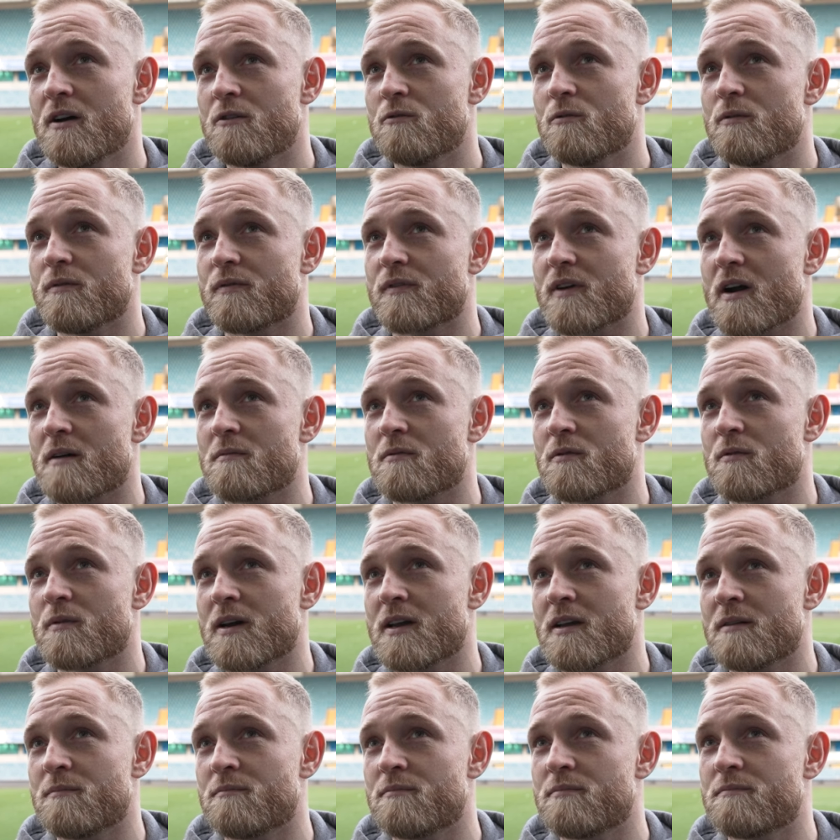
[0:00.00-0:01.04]
we've come
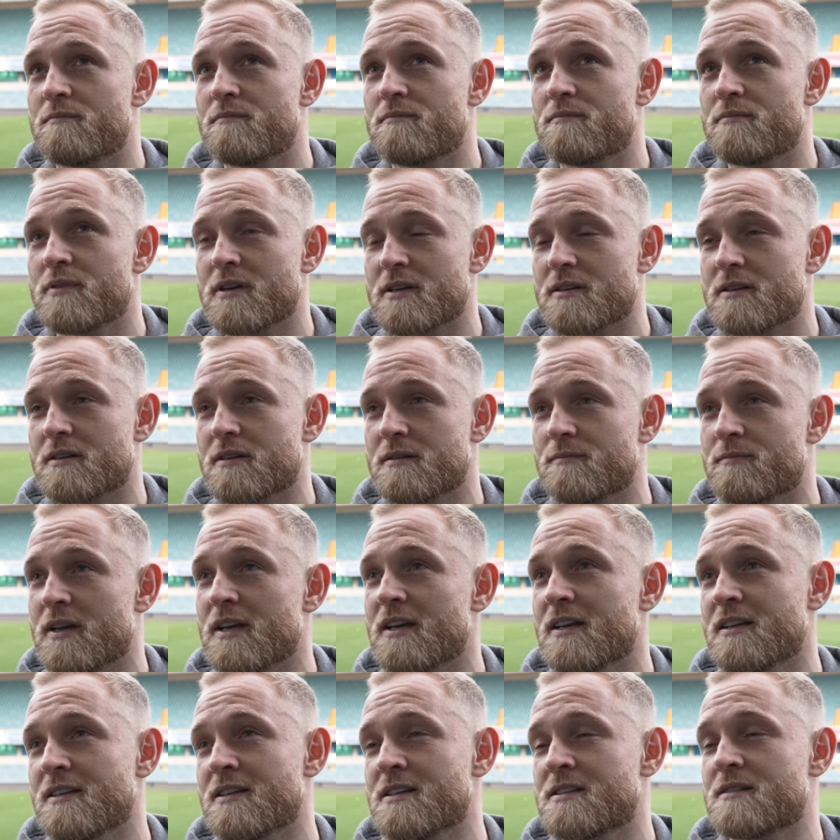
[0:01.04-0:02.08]
away bit,
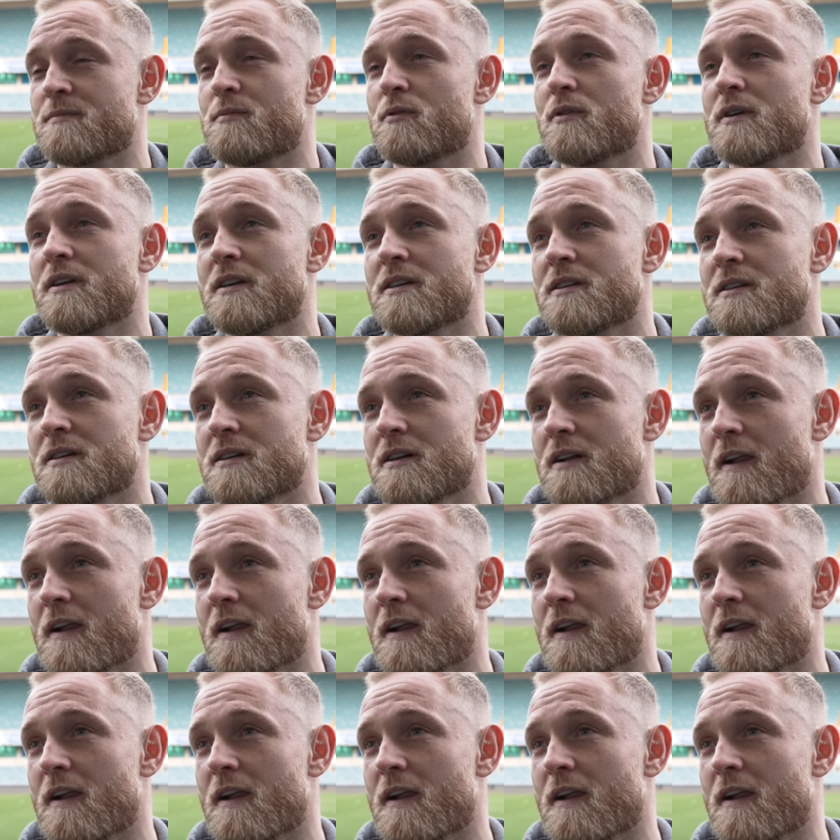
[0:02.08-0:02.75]
bitterly disappointed.